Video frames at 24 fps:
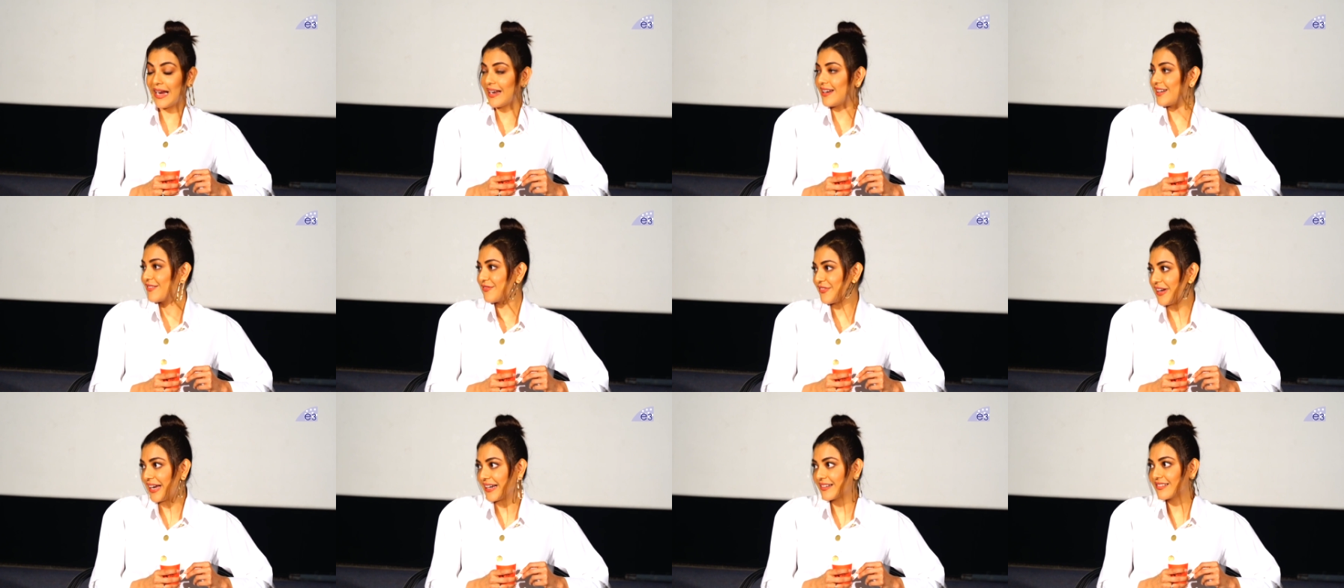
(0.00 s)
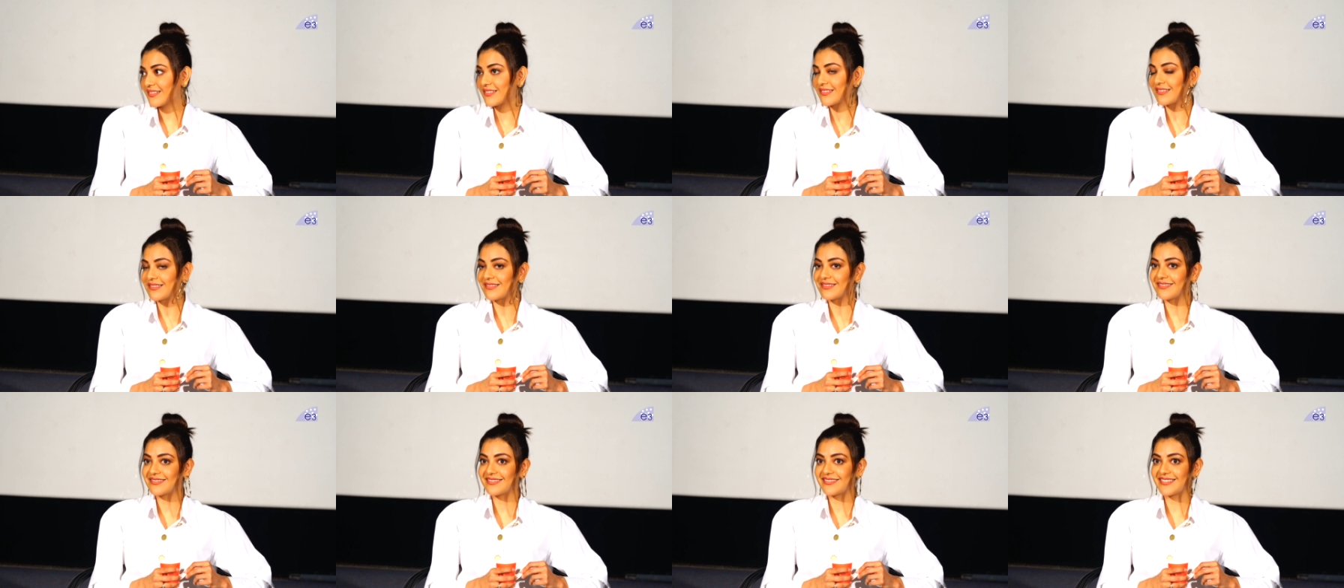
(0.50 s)
In fact,
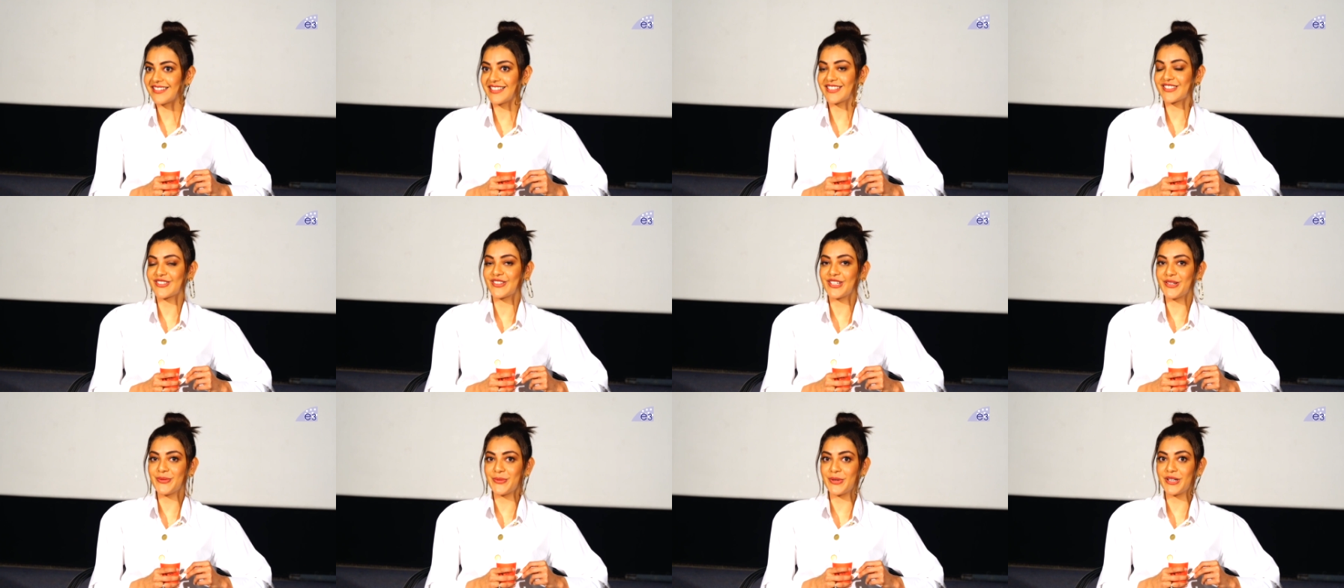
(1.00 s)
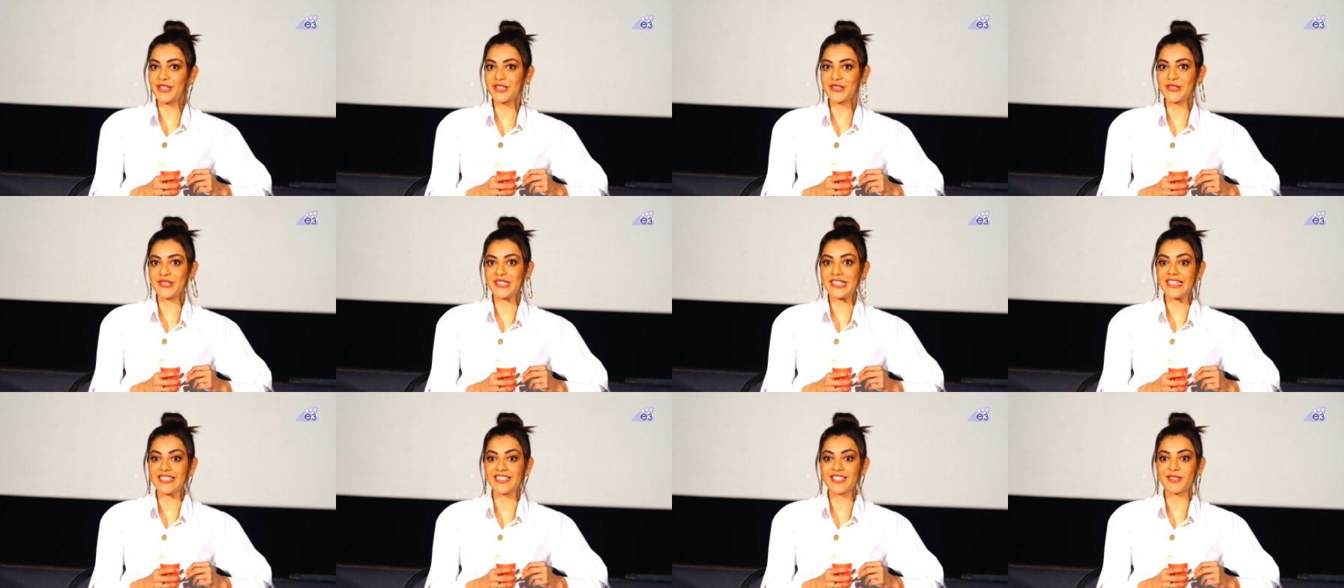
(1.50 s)
it's really weird to
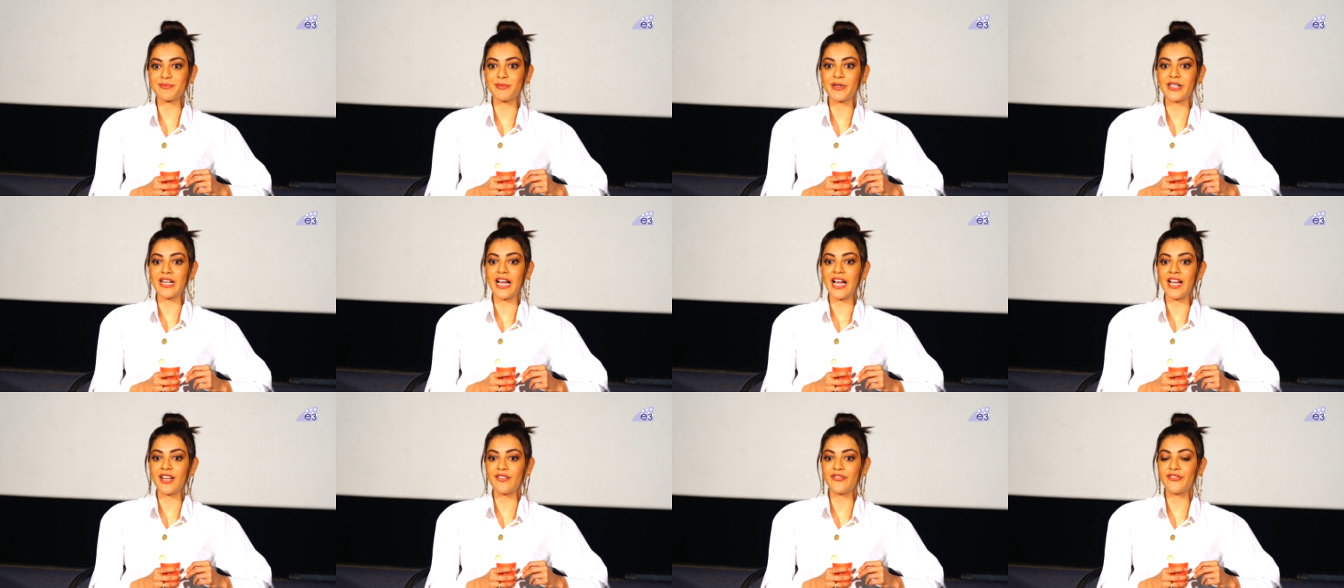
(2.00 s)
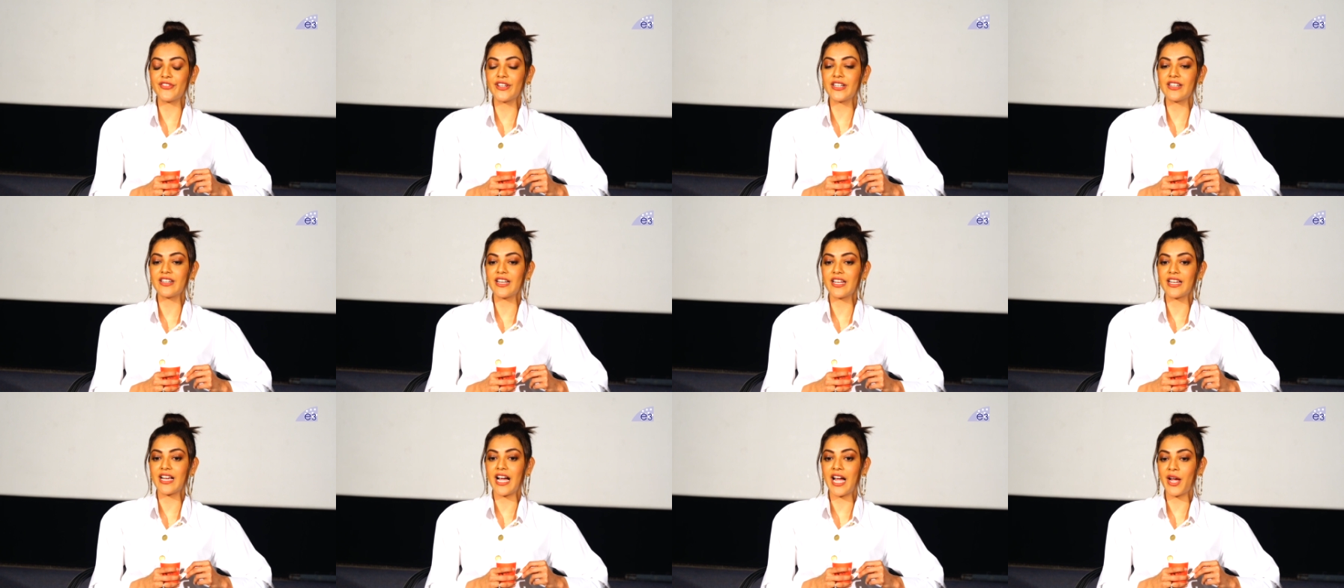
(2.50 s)
say this, but I feel
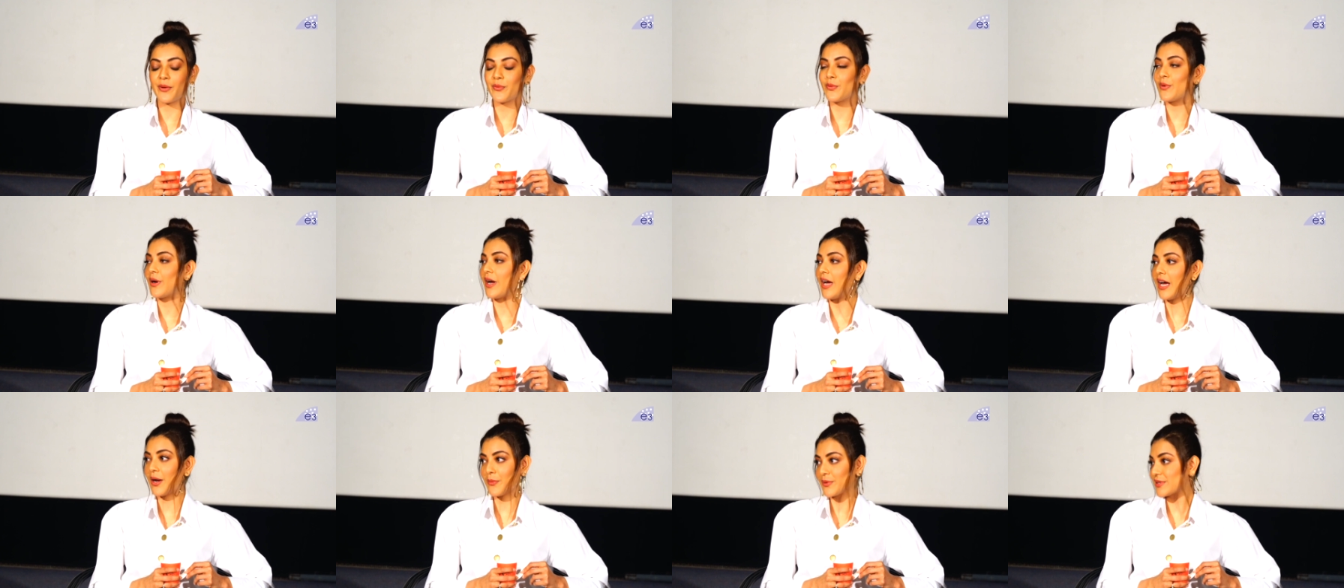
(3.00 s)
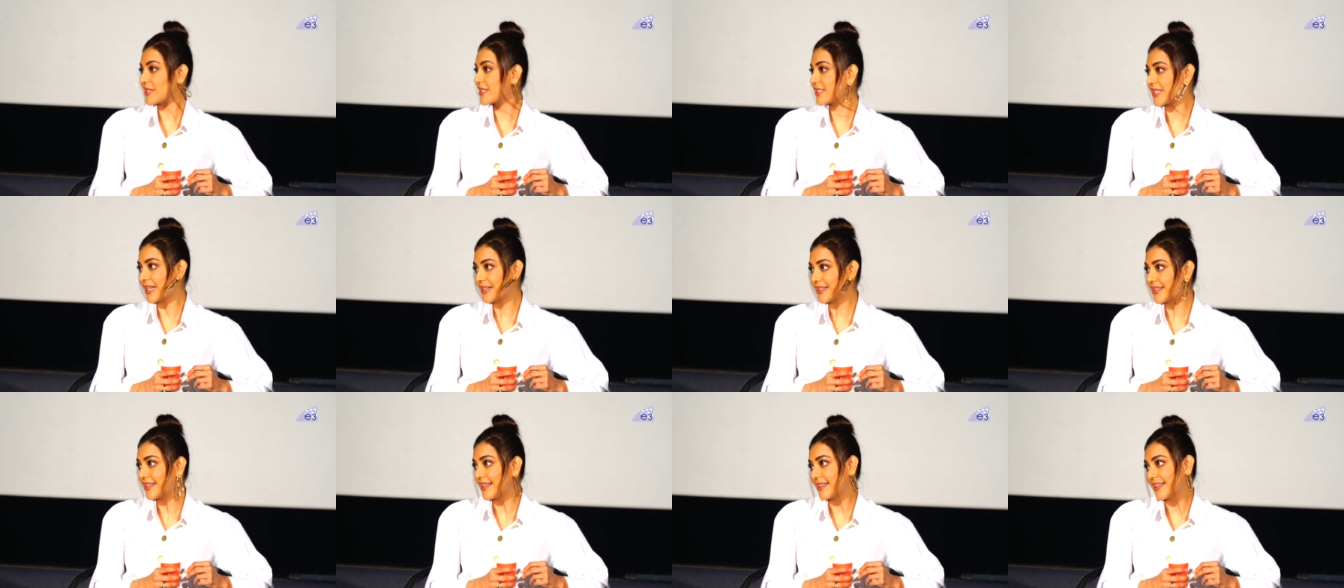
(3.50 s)
like I, I was
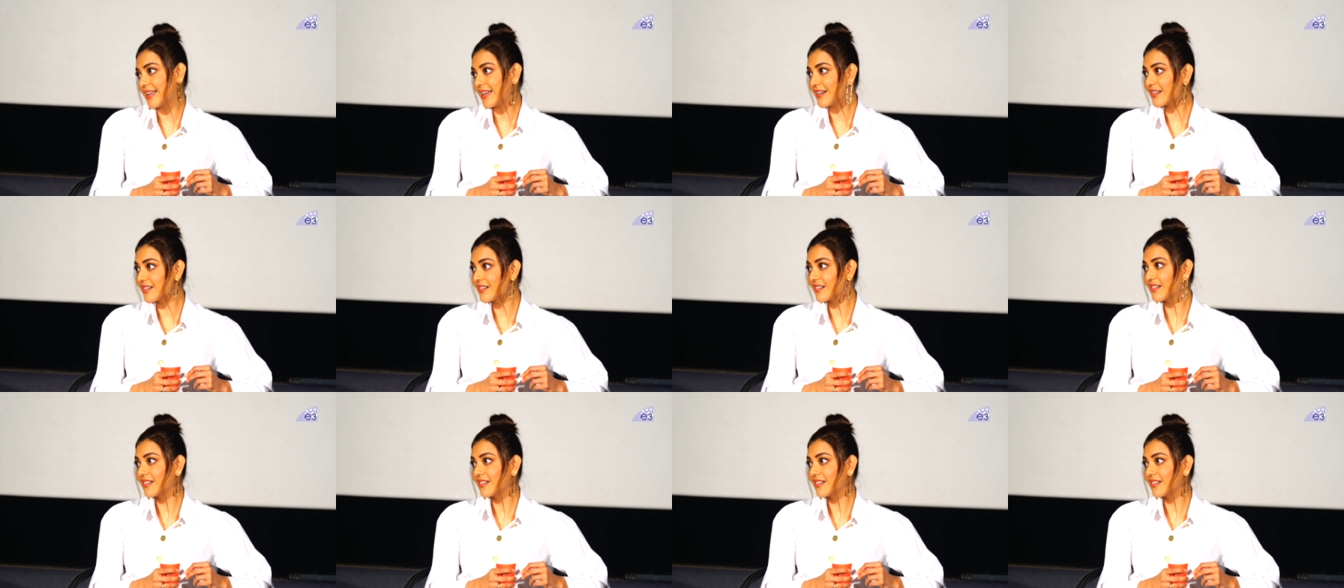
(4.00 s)
exactly like that.